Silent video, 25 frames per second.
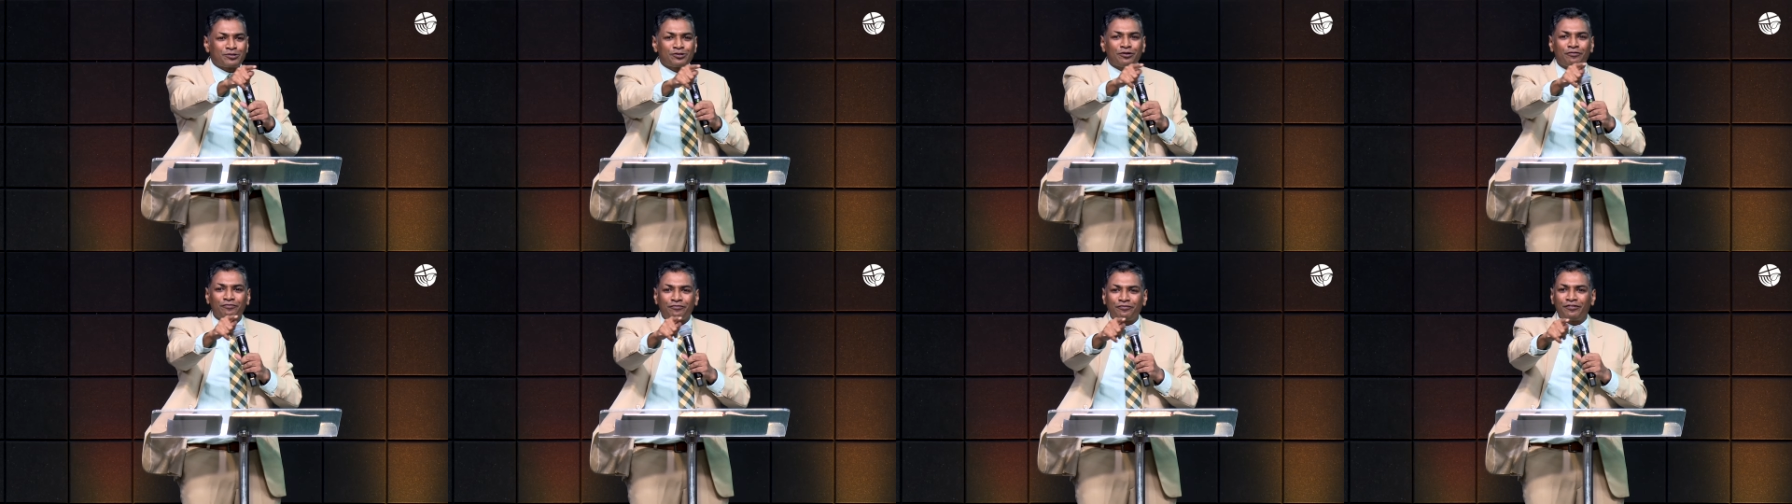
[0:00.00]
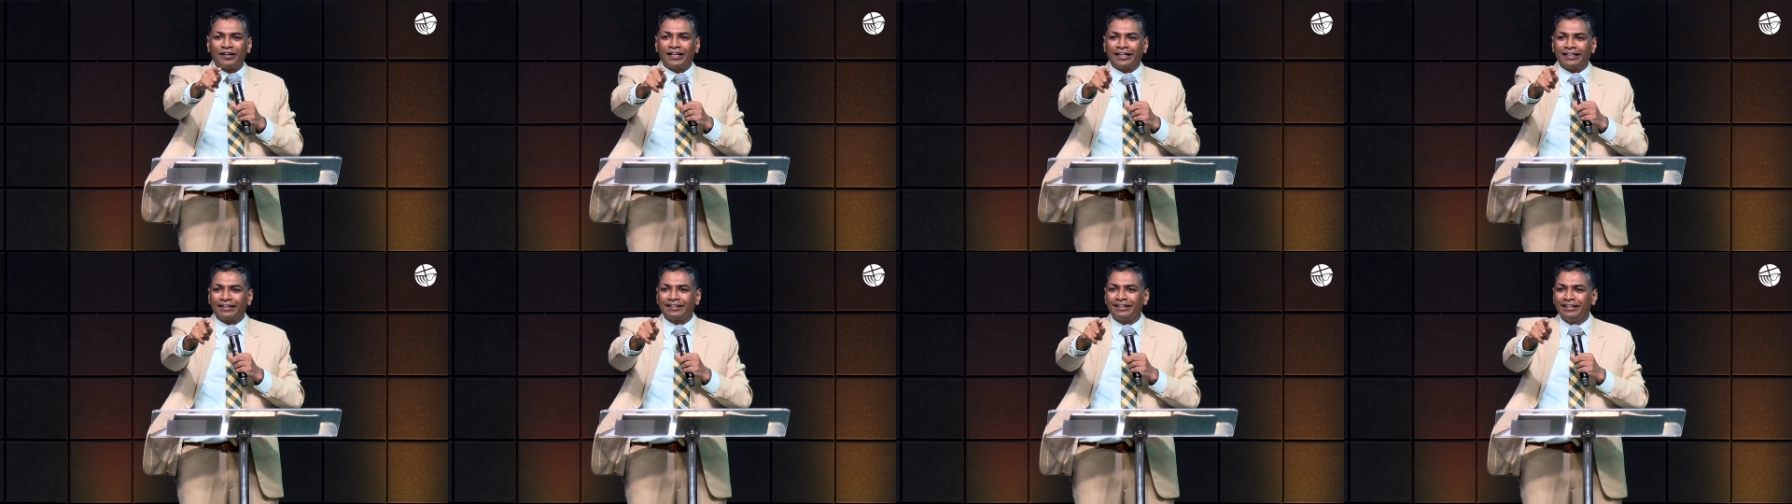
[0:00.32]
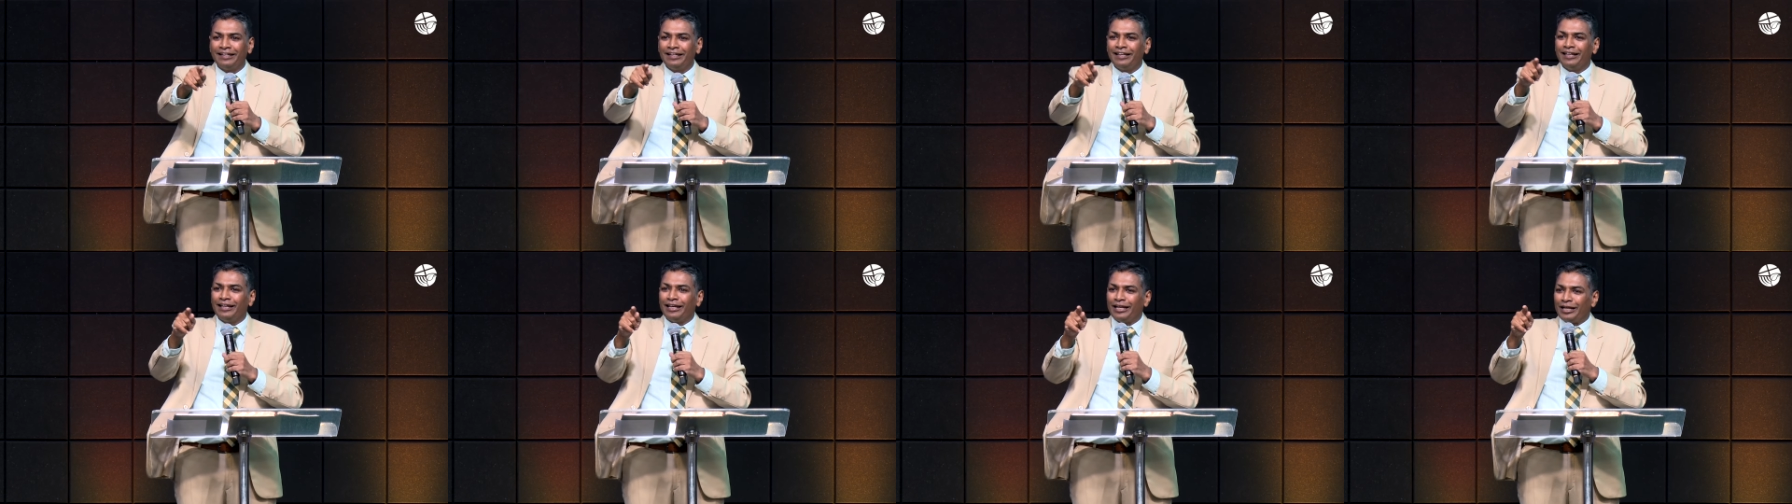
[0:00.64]
of faith
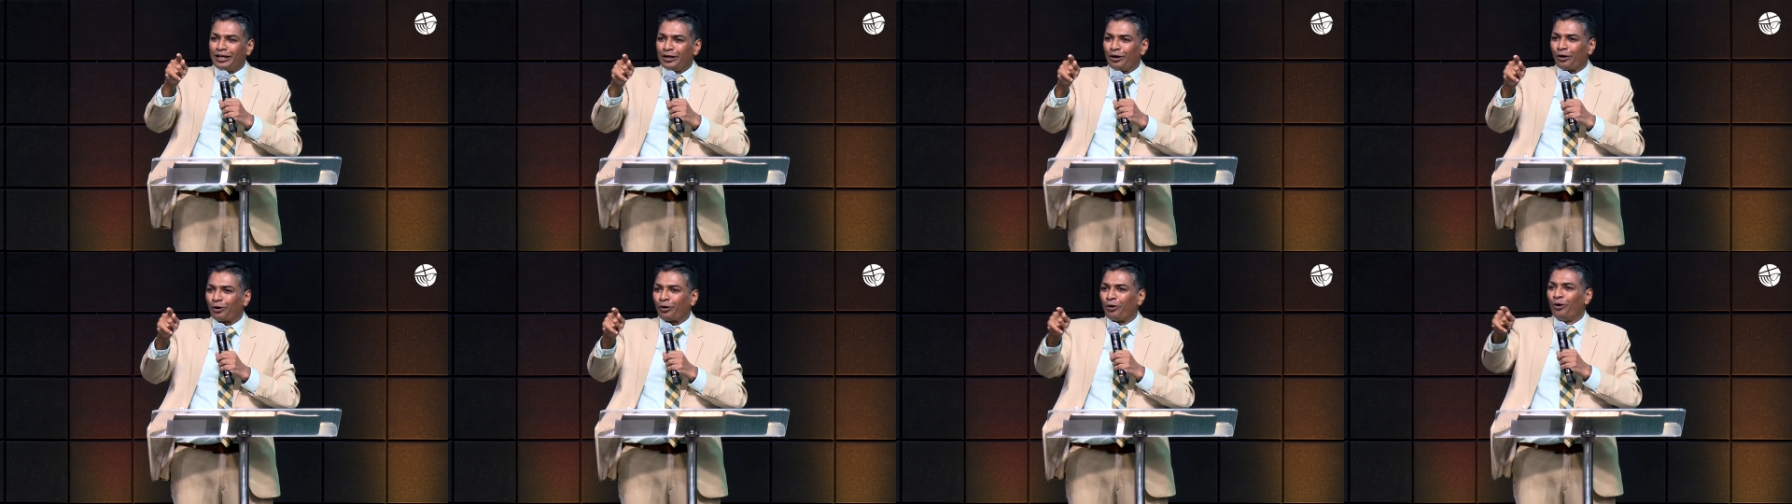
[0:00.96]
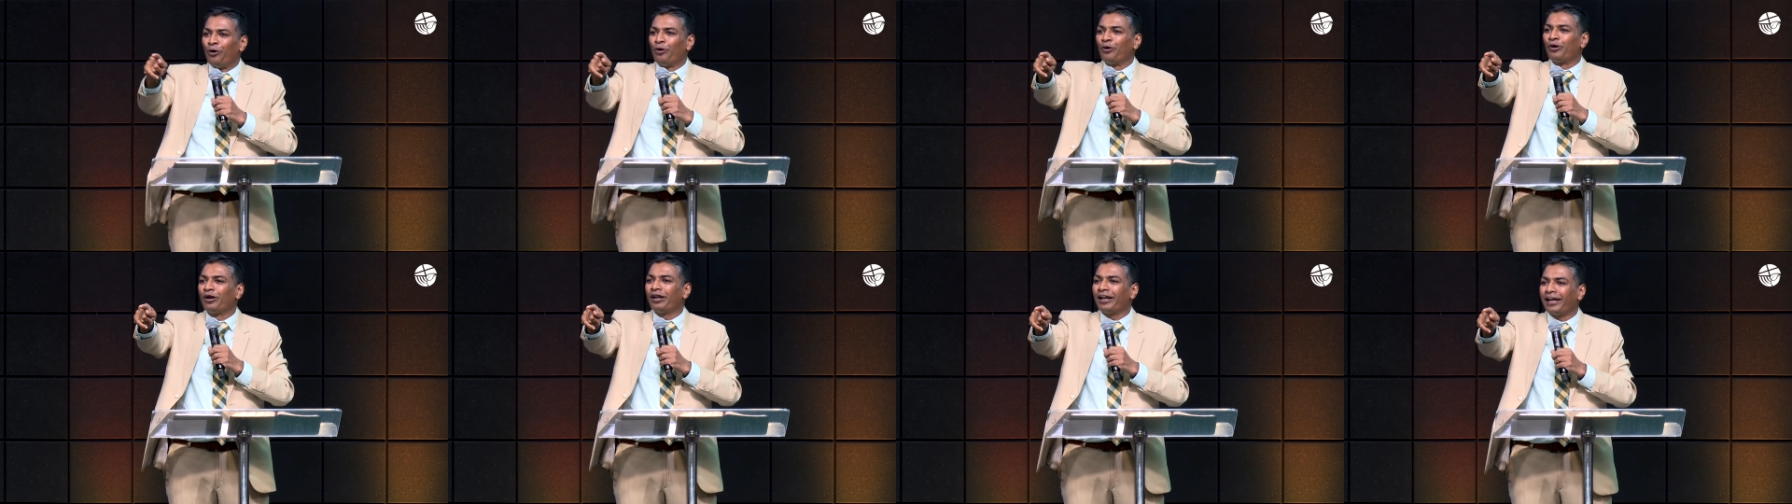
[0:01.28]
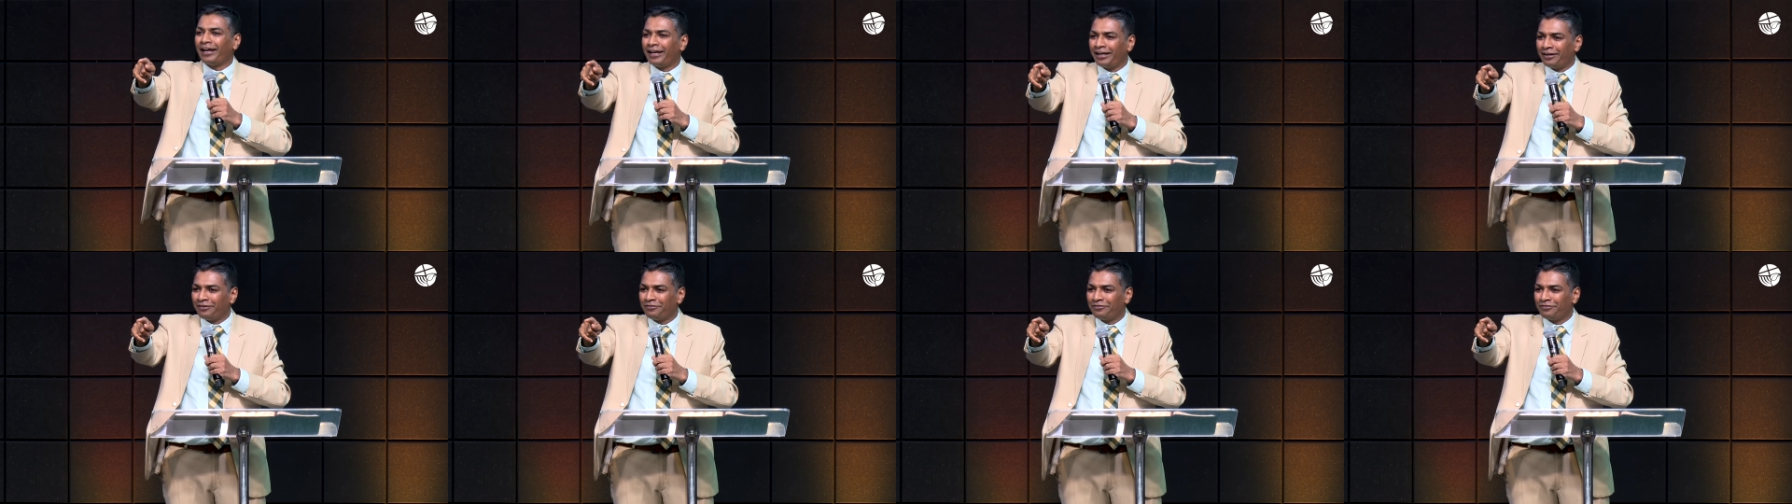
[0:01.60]
in your own
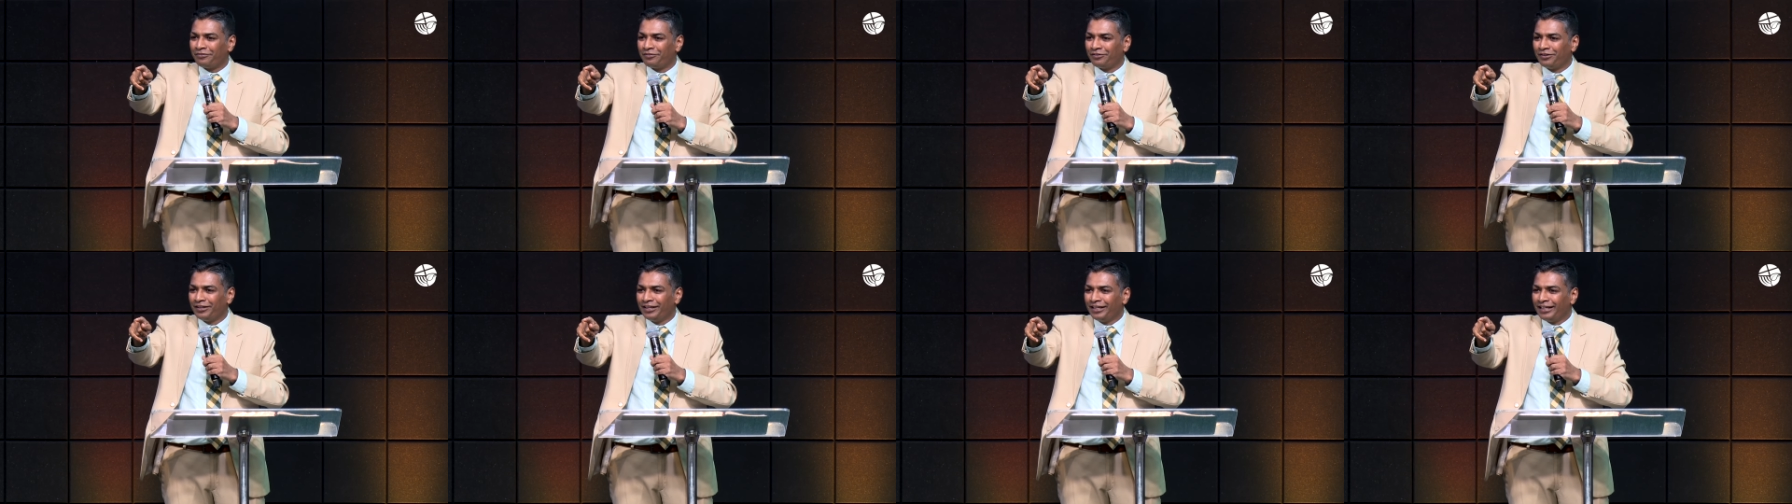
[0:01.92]
life,